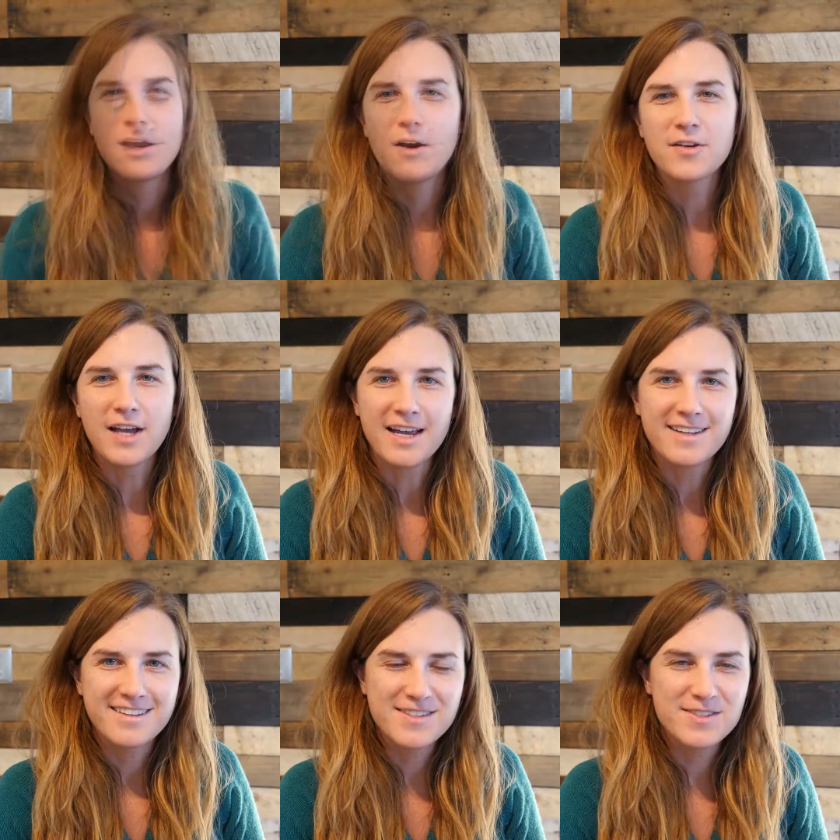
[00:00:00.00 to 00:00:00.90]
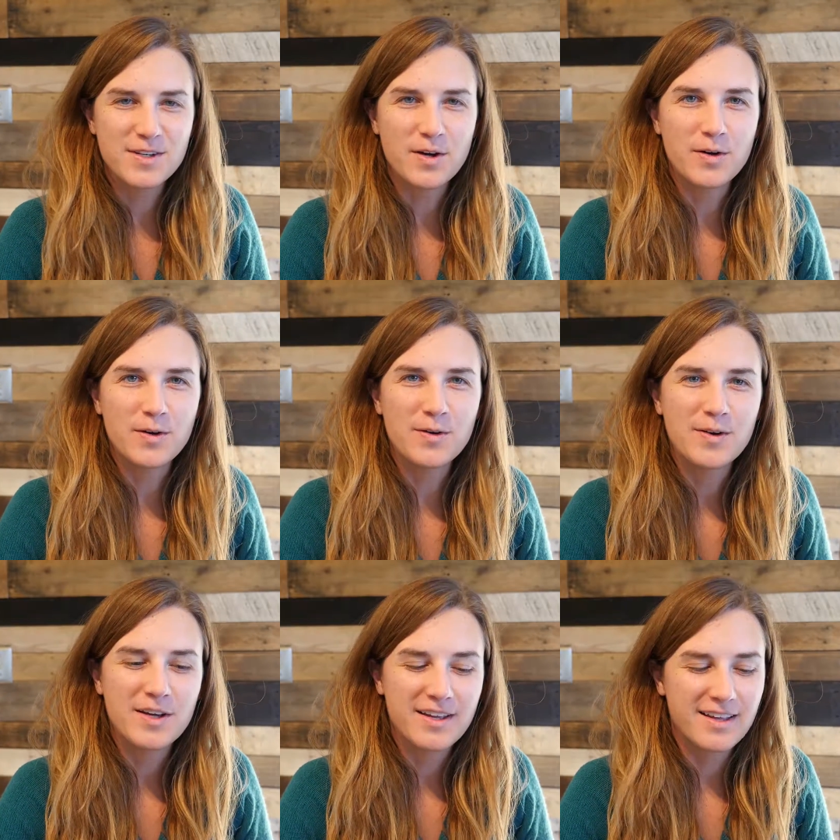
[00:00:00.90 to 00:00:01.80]
Okay,
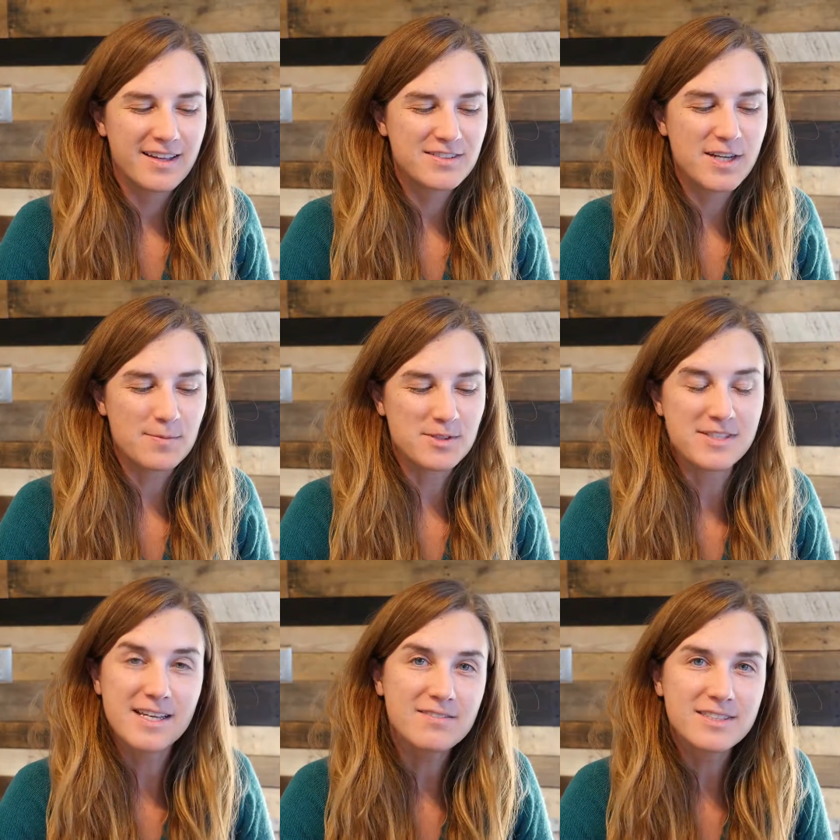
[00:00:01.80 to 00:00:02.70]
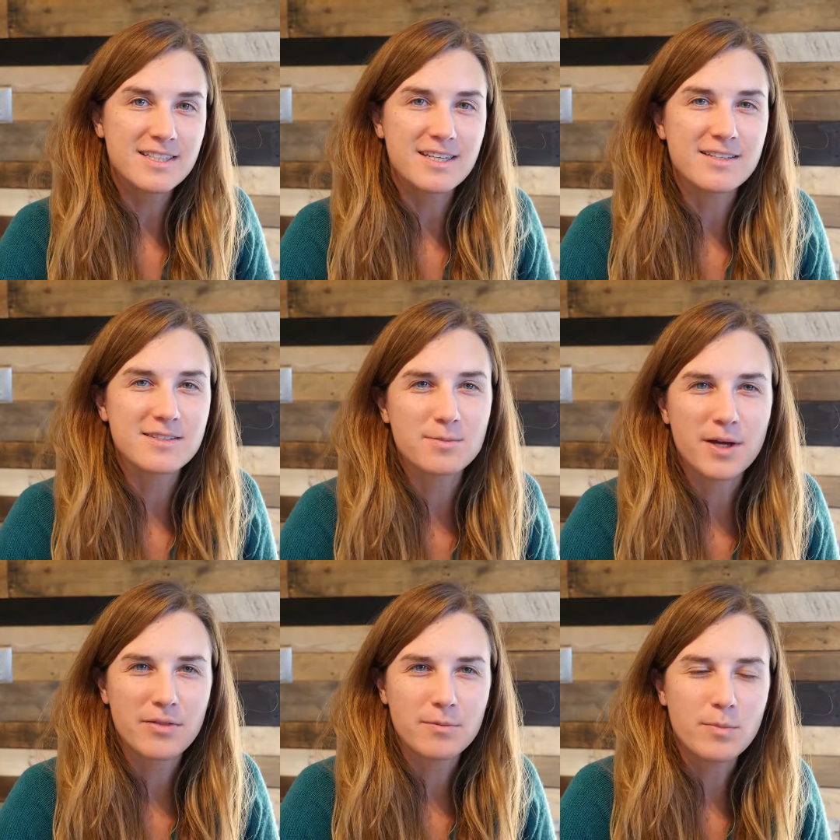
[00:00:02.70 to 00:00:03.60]
so chapter 17 is
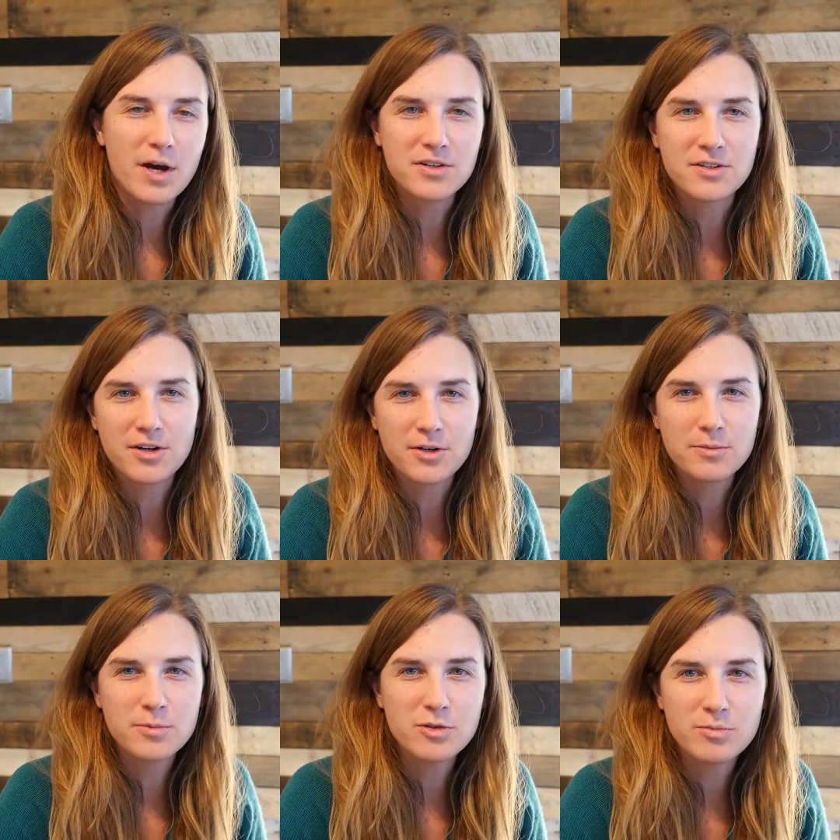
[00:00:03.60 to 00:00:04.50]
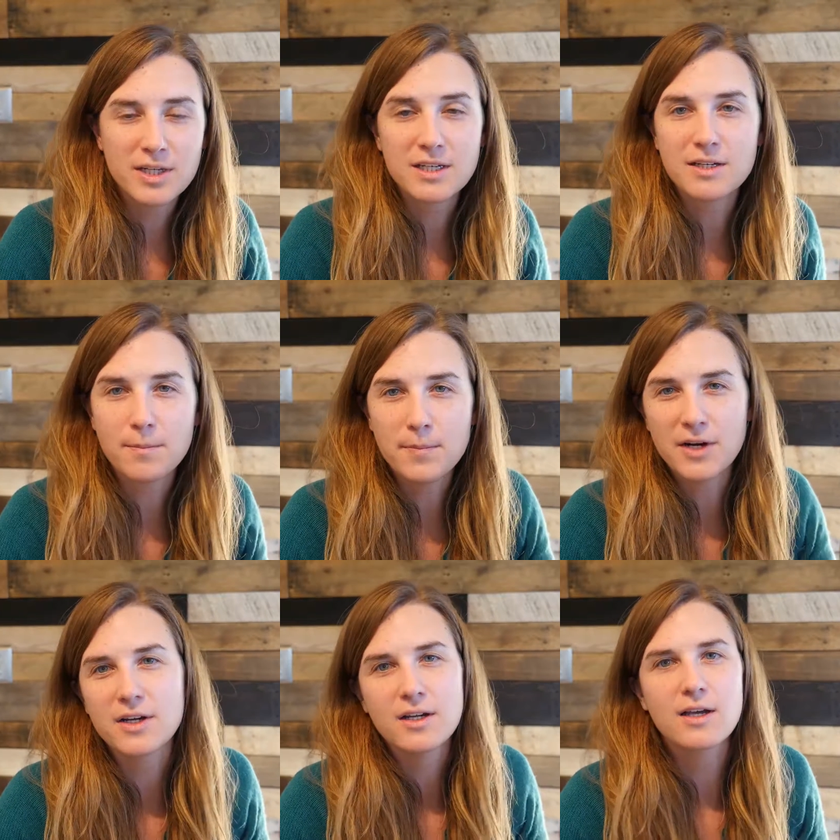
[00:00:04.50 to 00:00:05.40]
about the modern art movement in
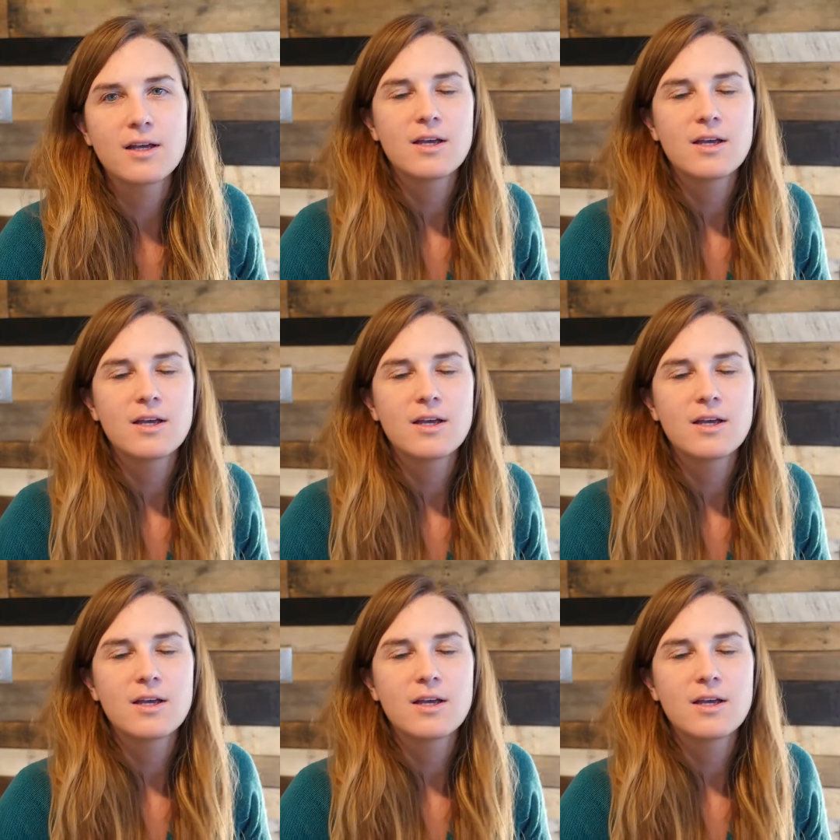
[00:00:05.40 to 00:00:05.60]
America.